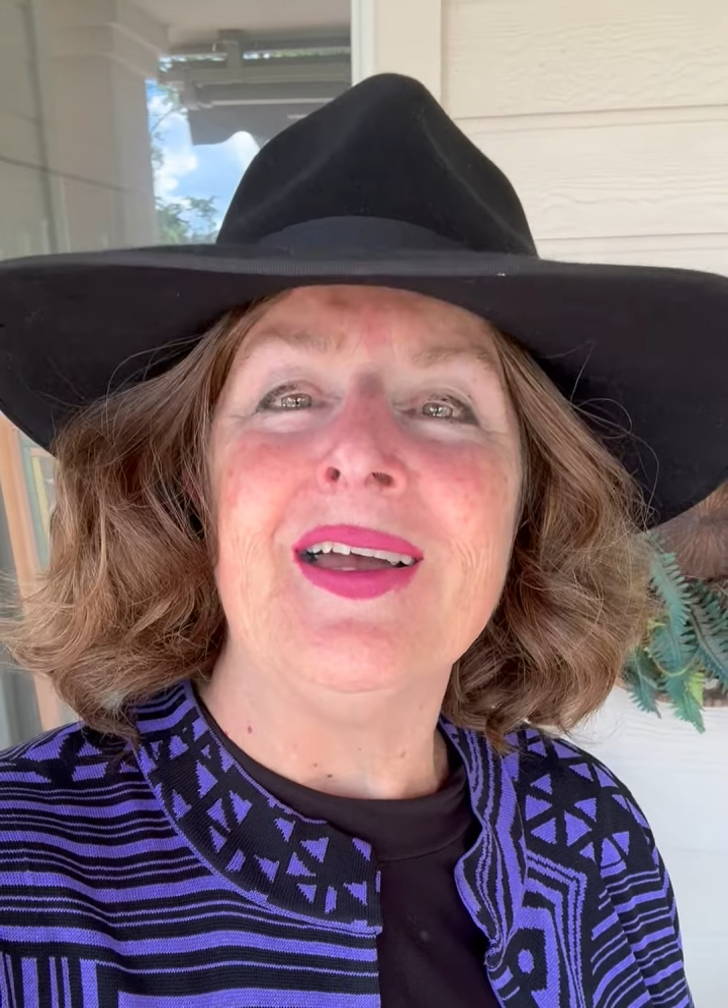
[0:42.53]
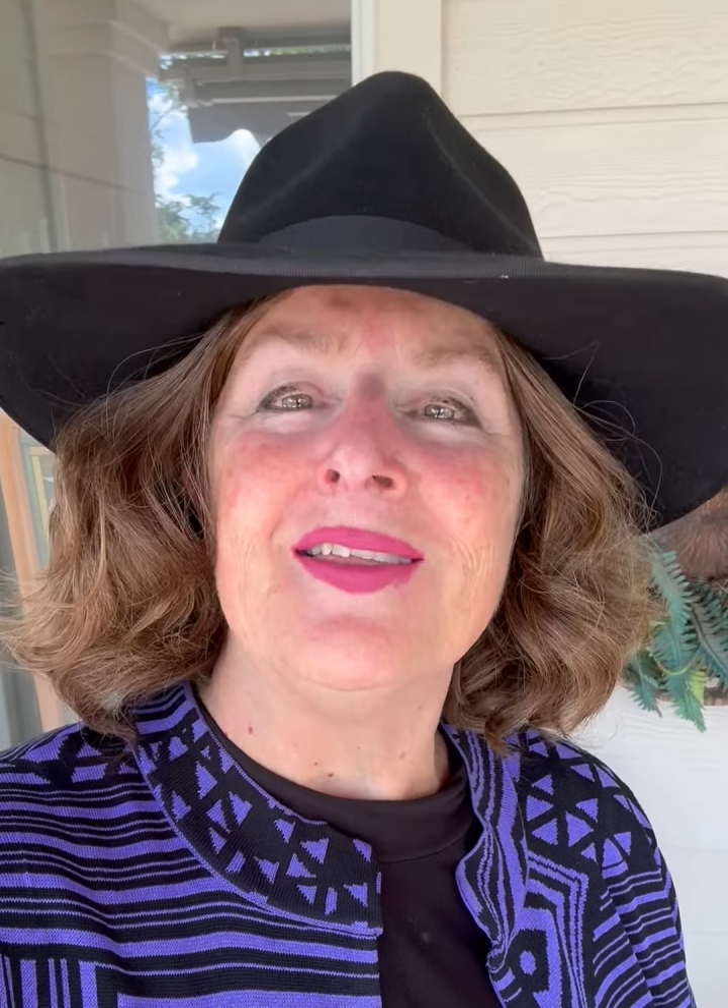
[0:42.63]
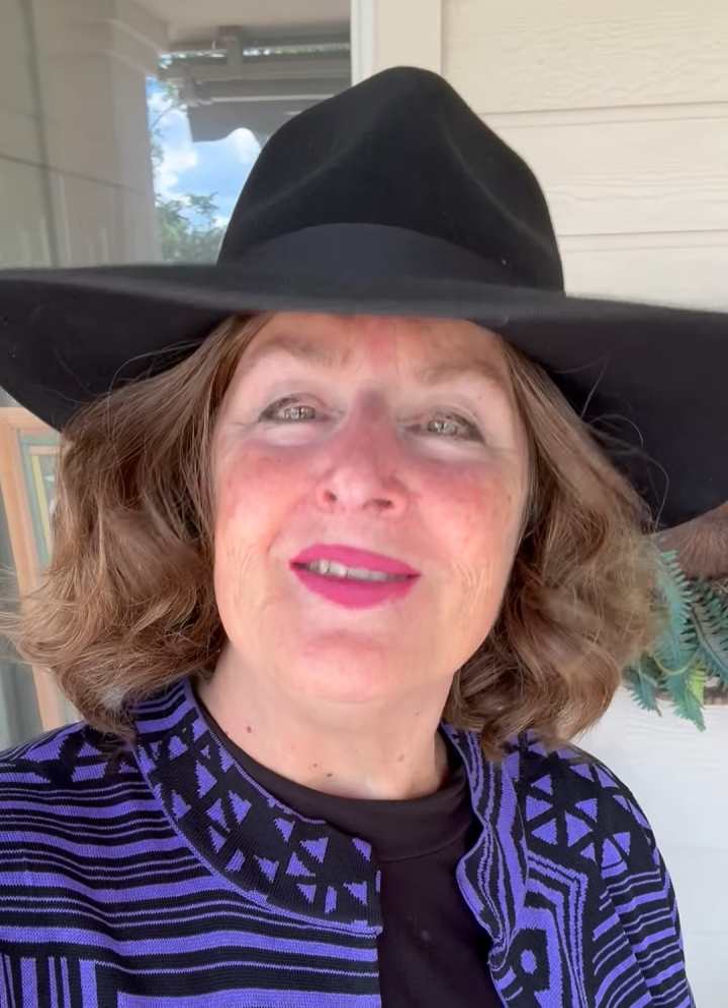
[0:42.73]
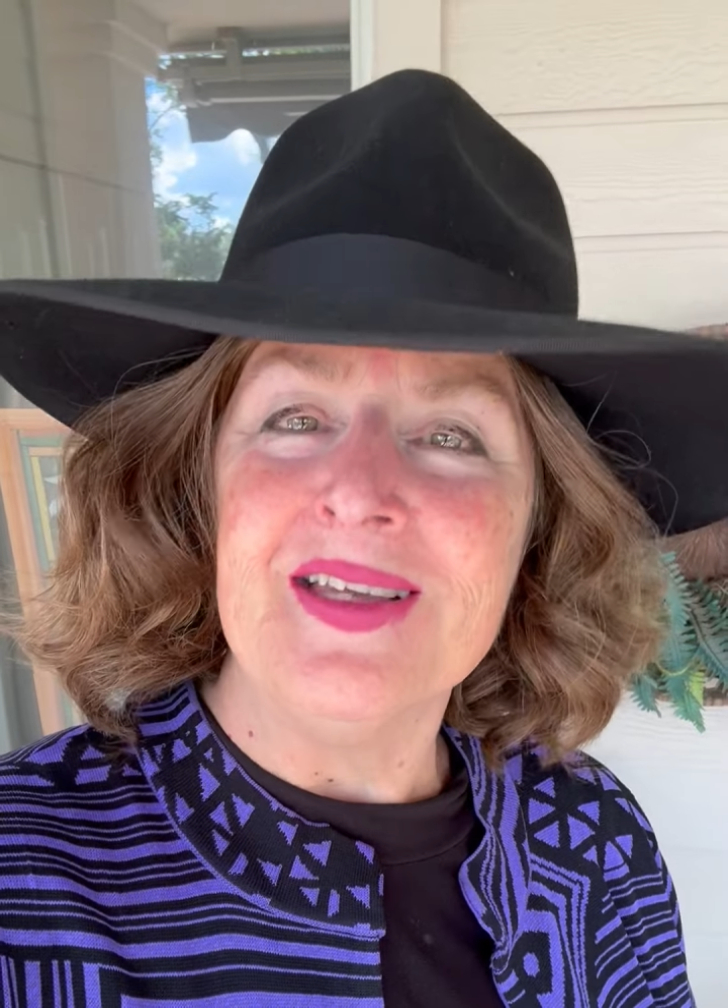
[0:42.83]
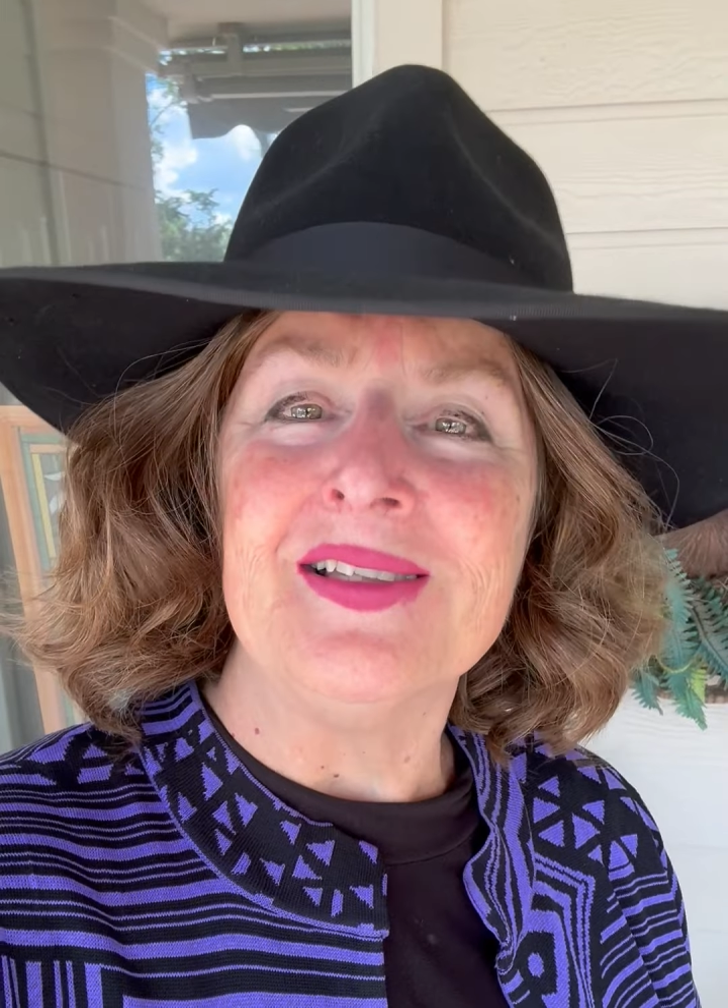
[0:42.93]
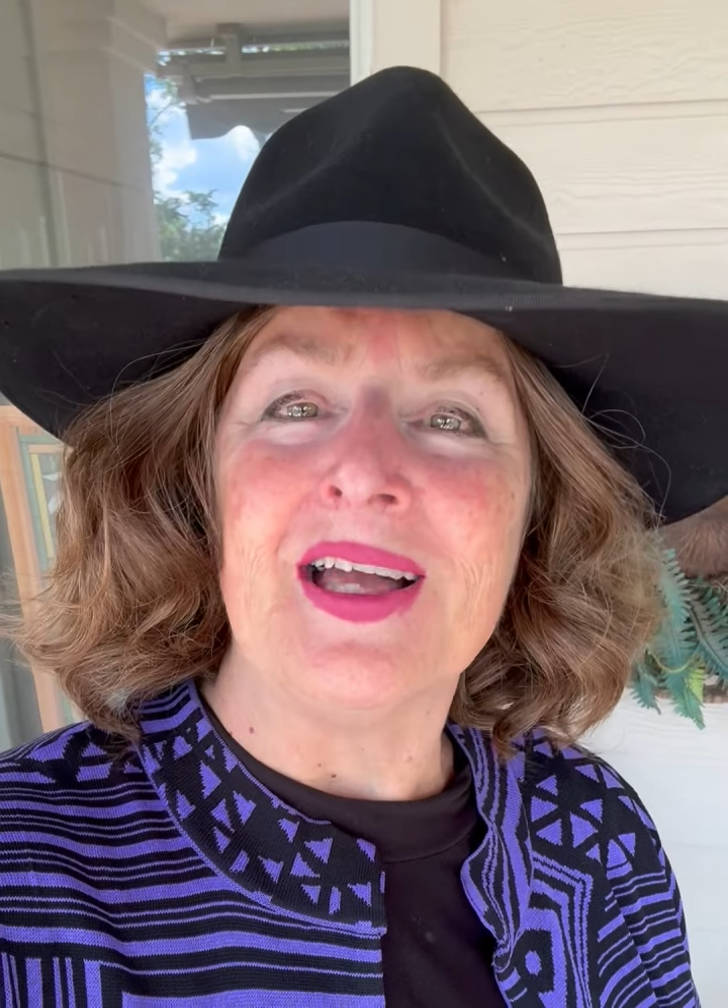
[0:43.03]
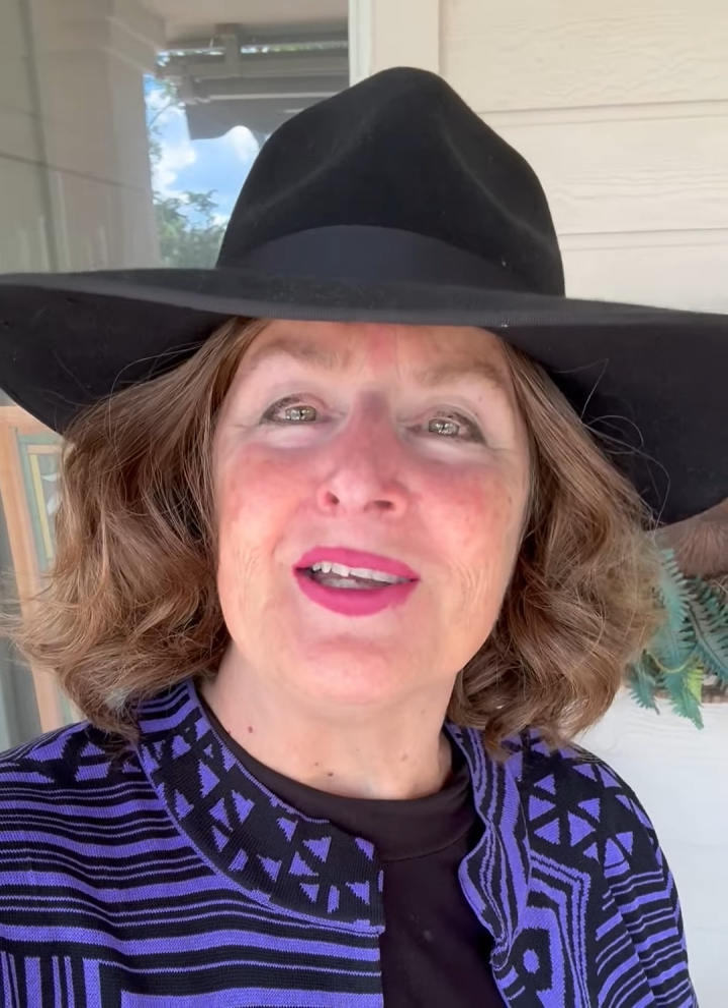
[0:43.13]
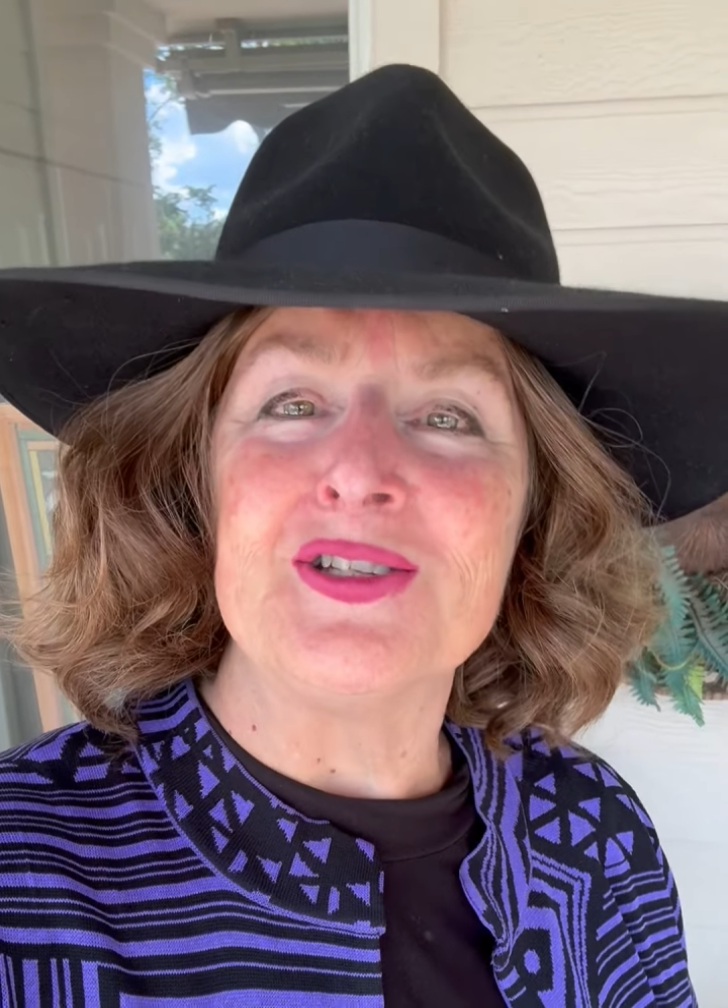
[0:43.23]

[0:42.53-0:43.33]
Think like a